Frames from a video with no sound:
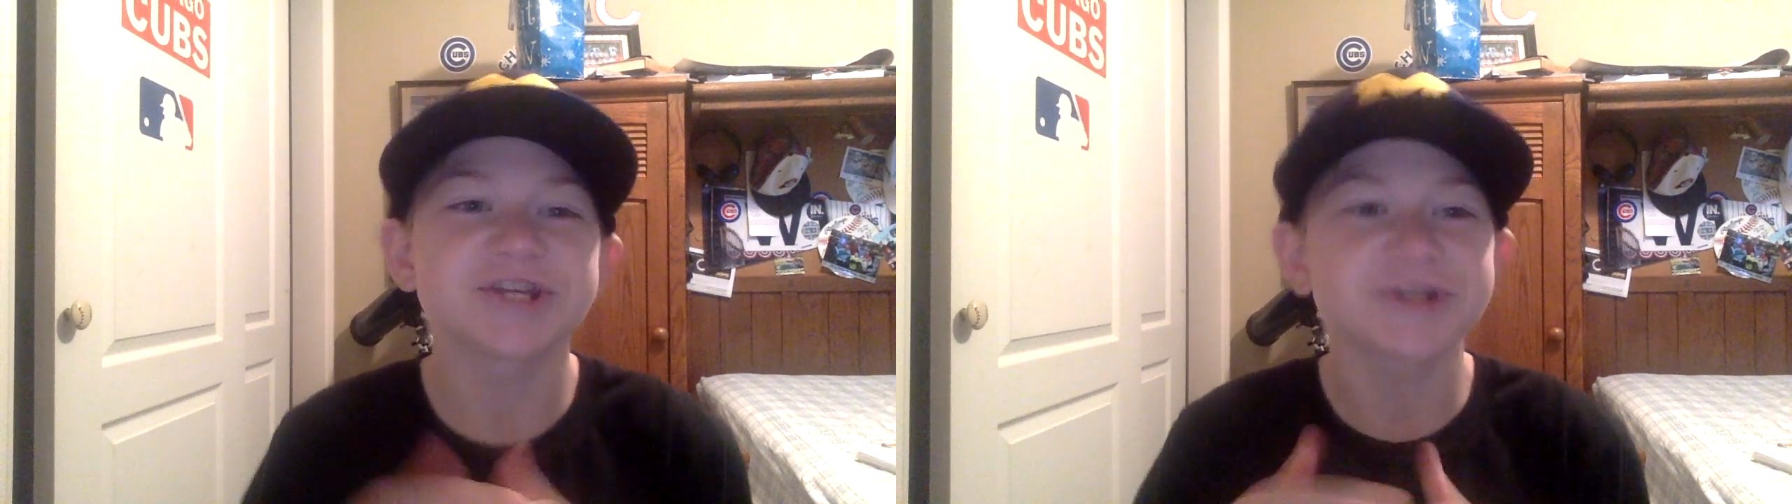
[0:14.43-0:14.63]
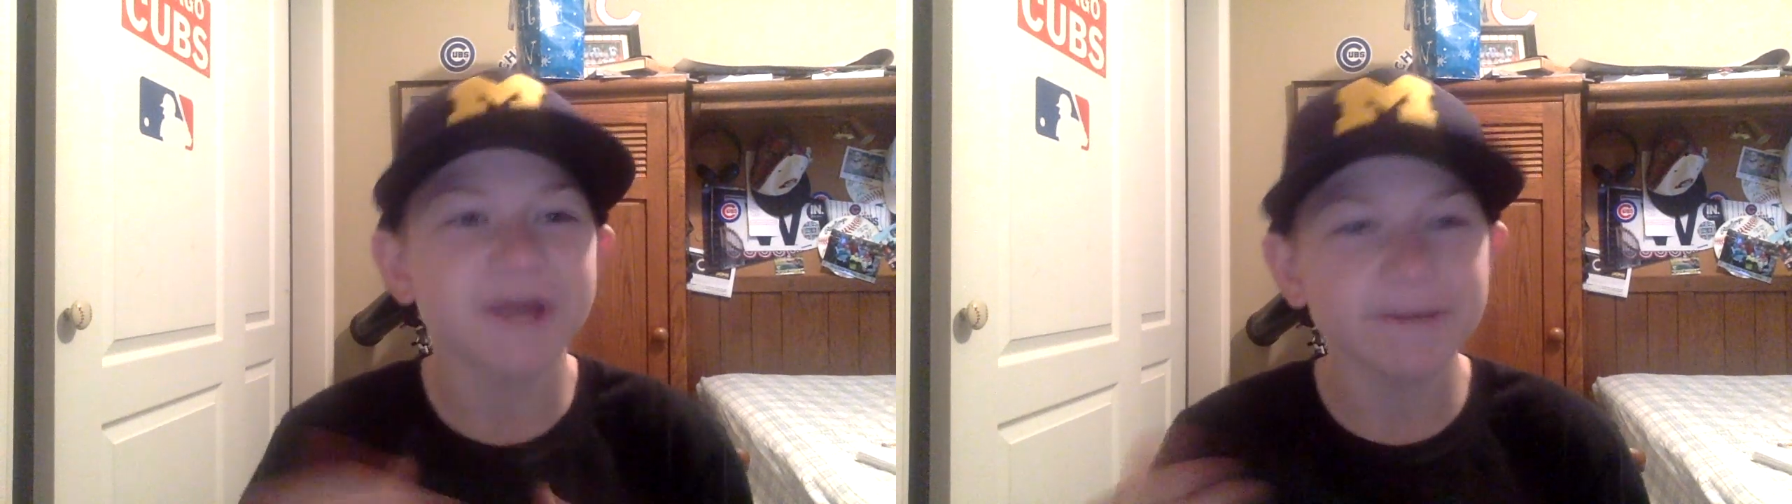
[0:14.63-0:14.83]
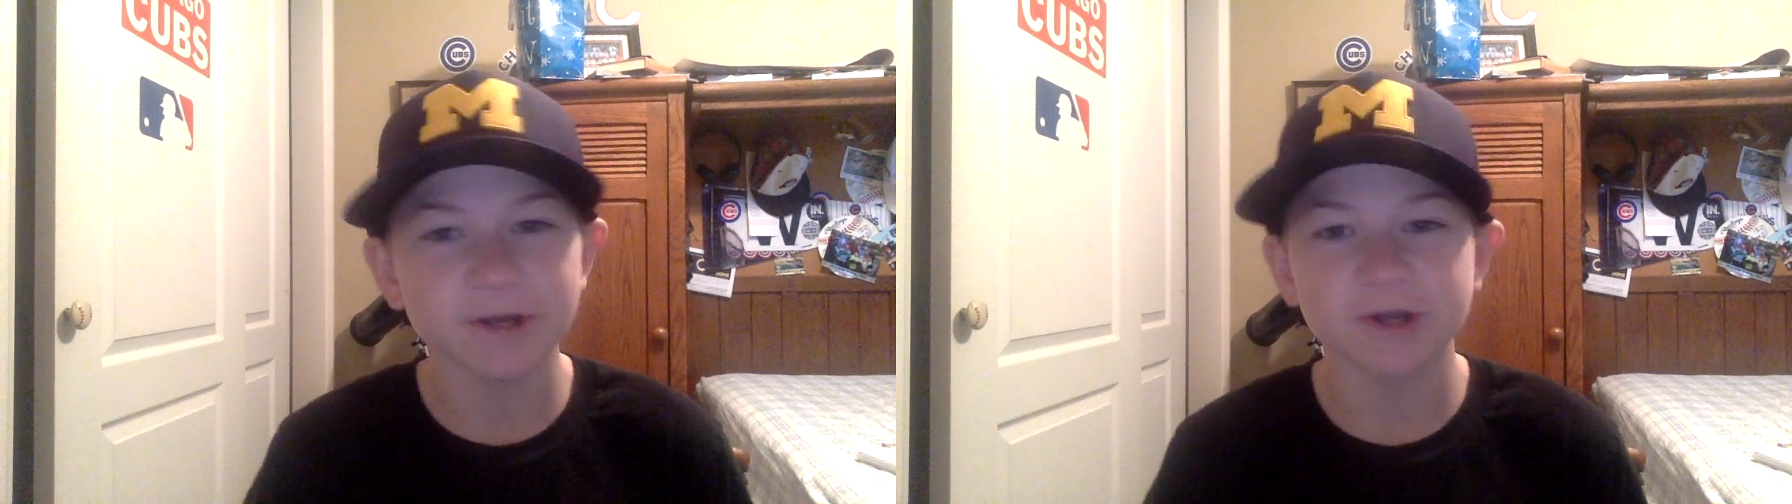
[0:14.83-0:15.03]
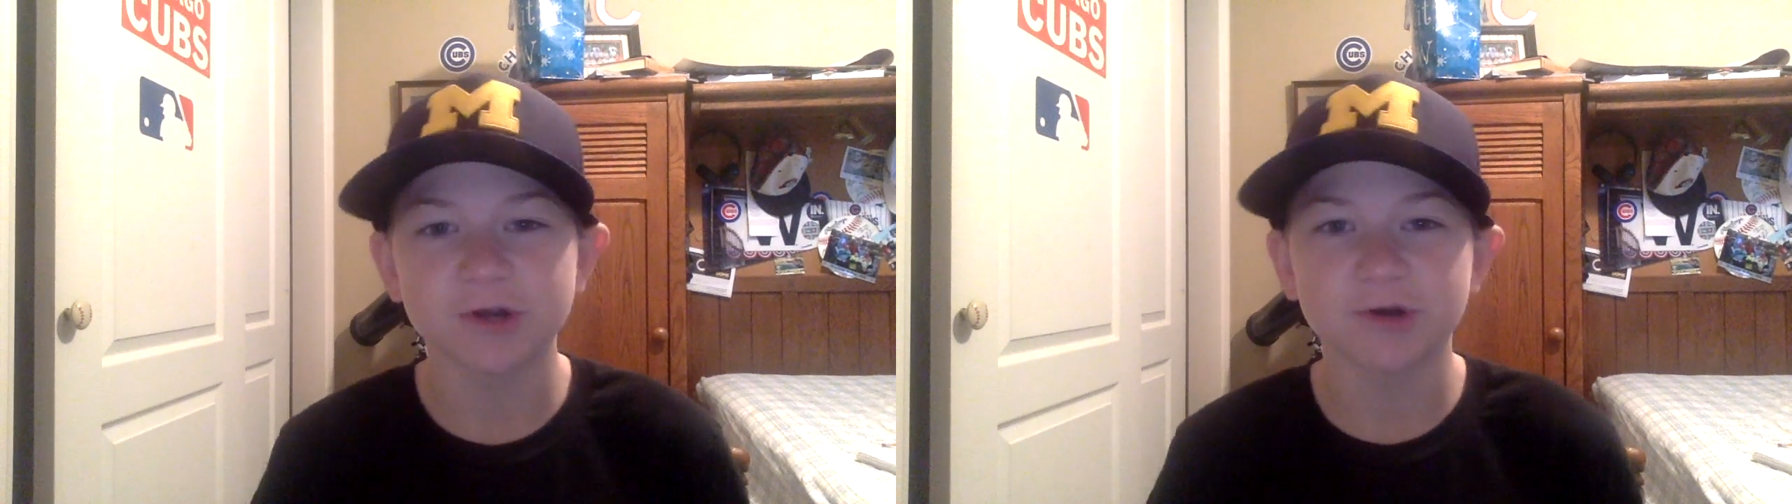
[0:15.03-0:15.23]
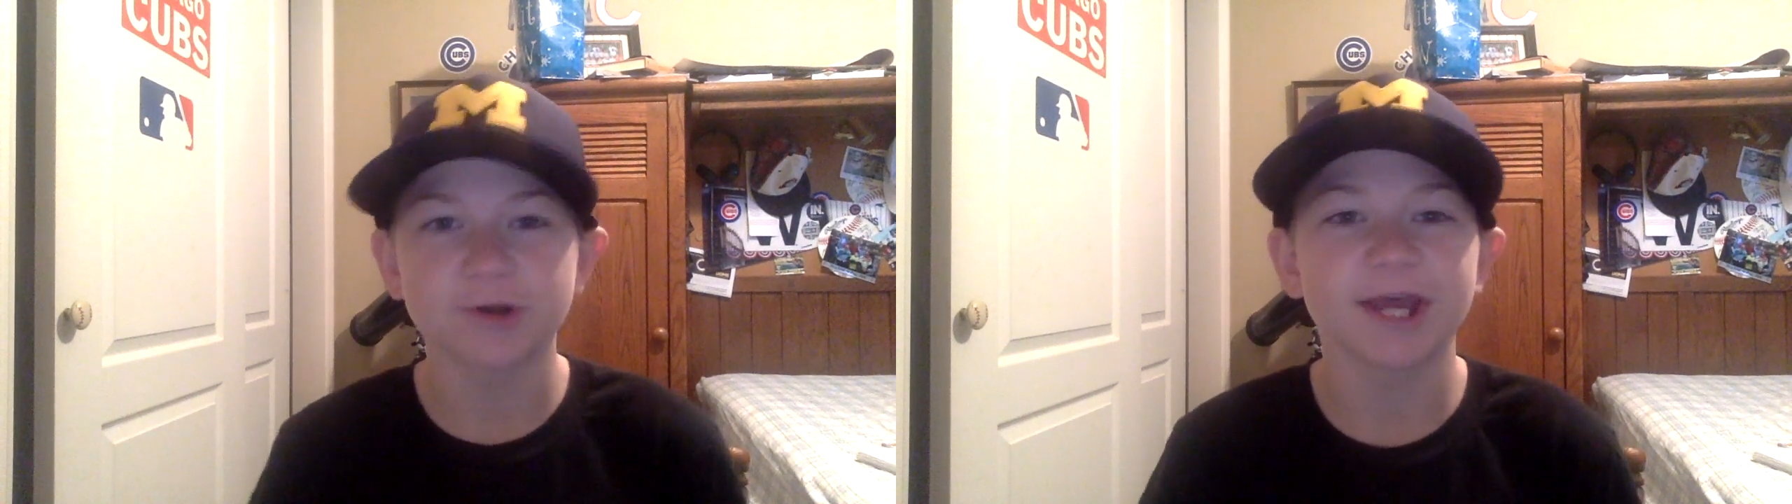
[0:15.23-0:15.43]
stomped on
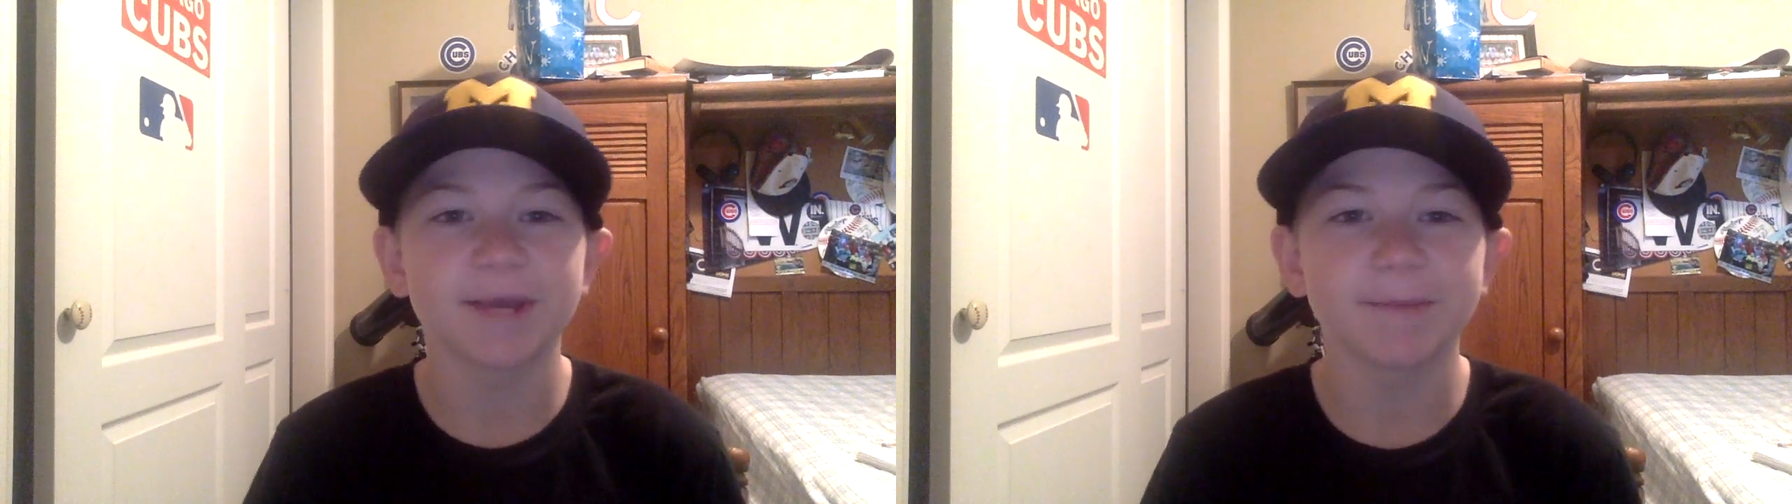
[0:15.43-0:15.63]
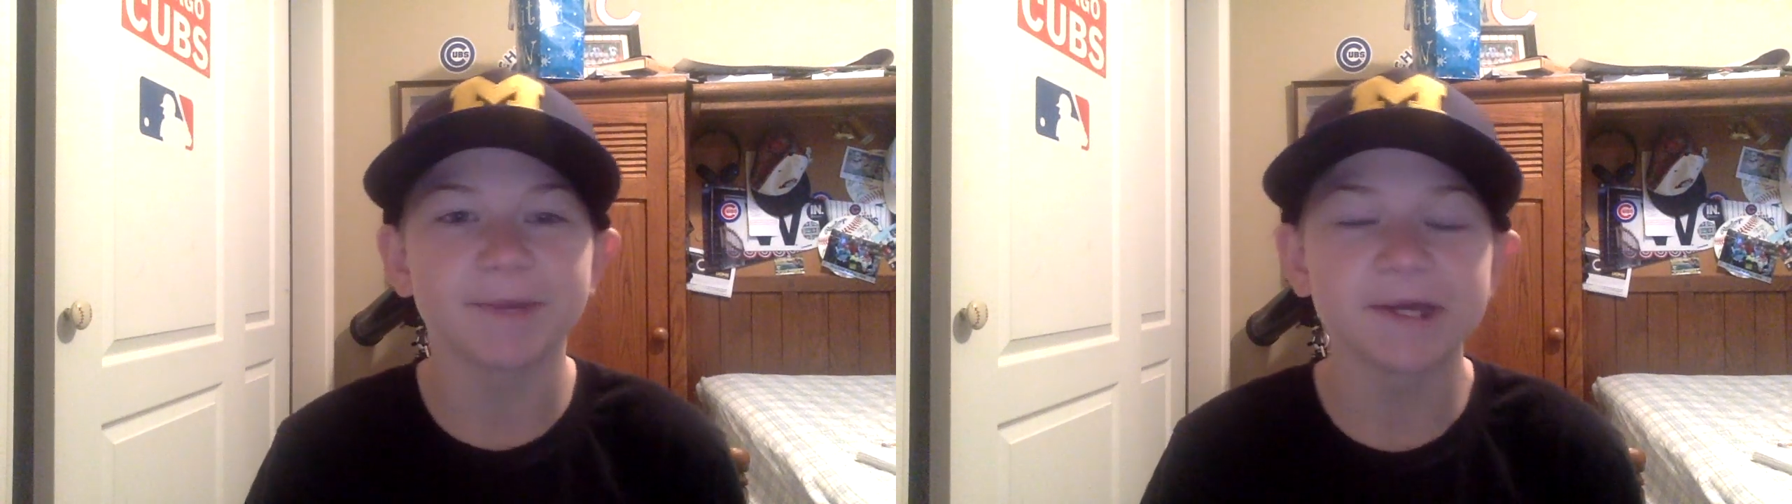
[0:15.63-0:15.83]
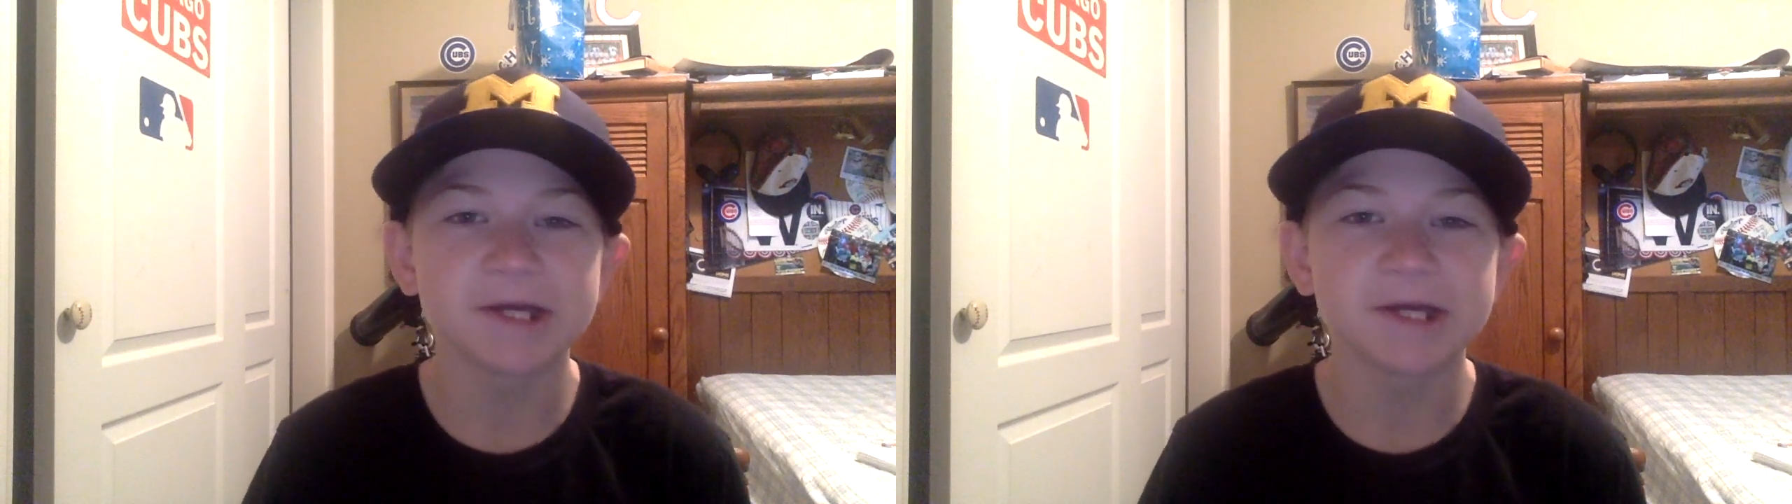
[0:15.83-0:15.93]
Notre Dame.